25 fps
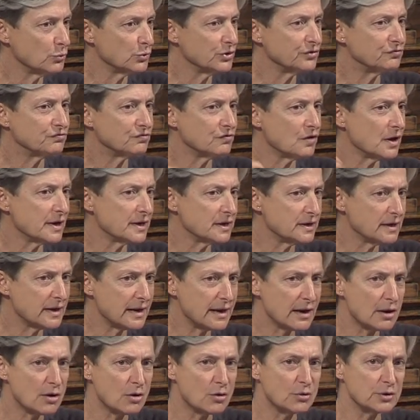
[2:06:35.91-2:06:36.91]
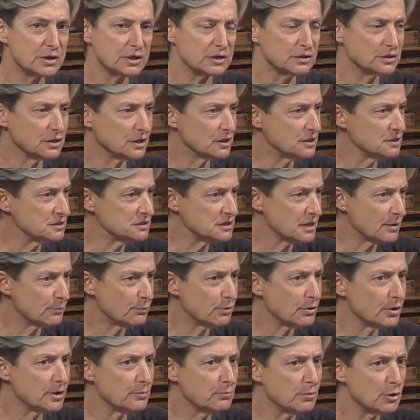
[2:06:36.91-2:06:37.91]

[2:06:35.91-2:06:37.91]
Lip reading: we find now in the contemporary